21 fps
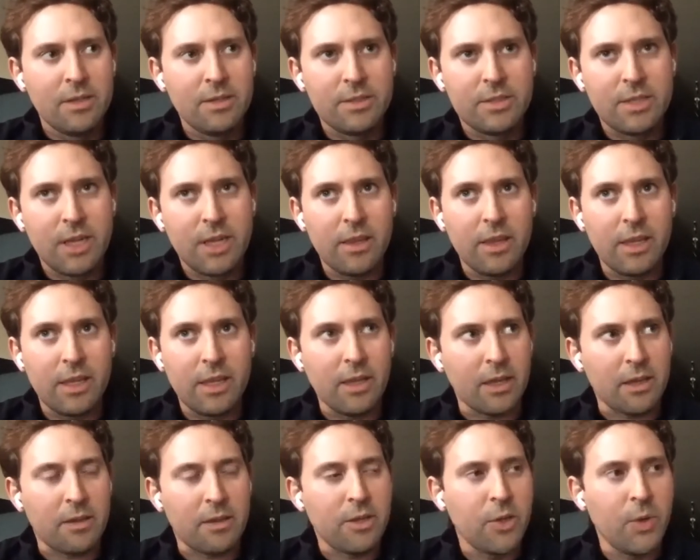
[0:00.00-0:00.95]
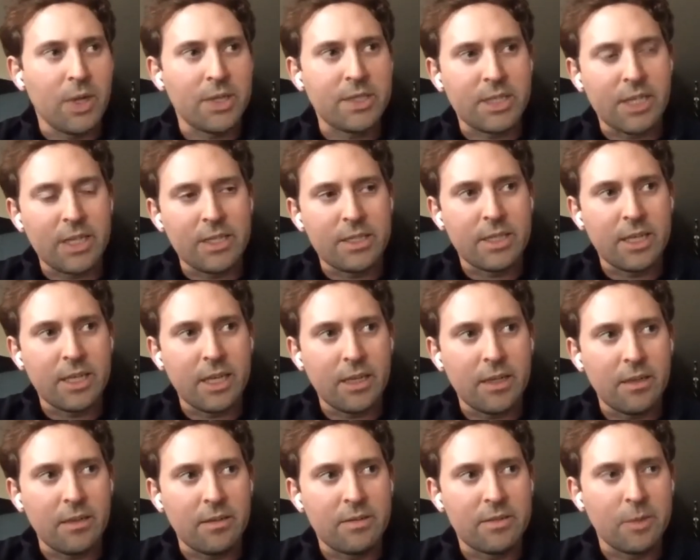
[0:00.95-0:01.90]
say, the like
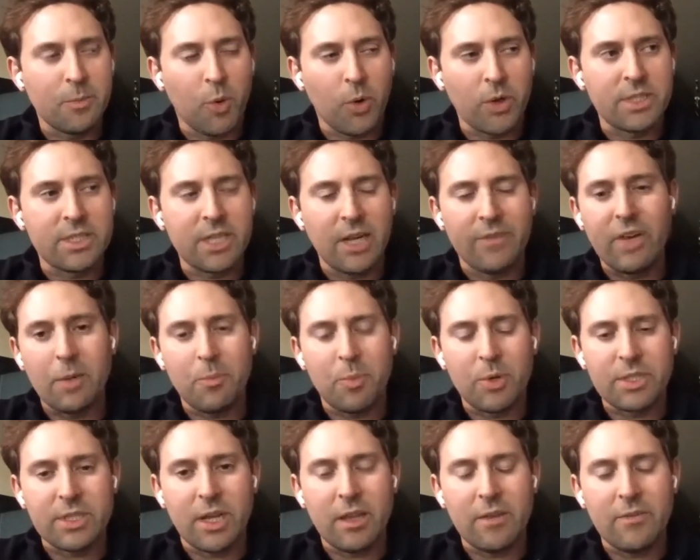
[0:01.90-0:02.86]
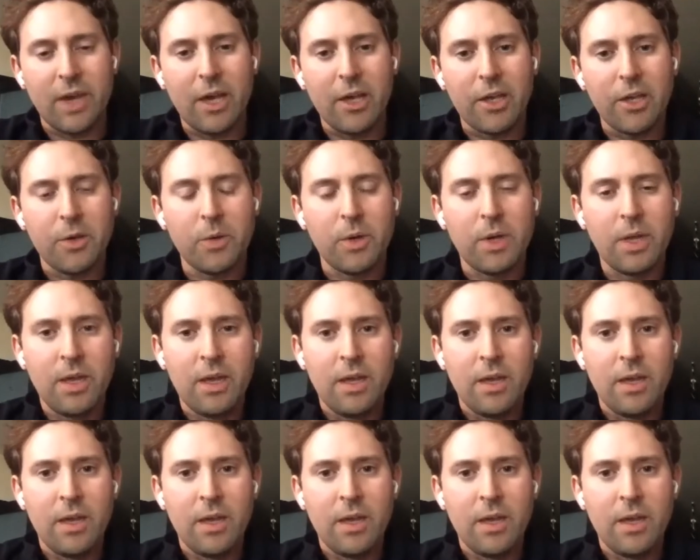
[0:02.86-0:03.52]
USDC supports 70% of the value,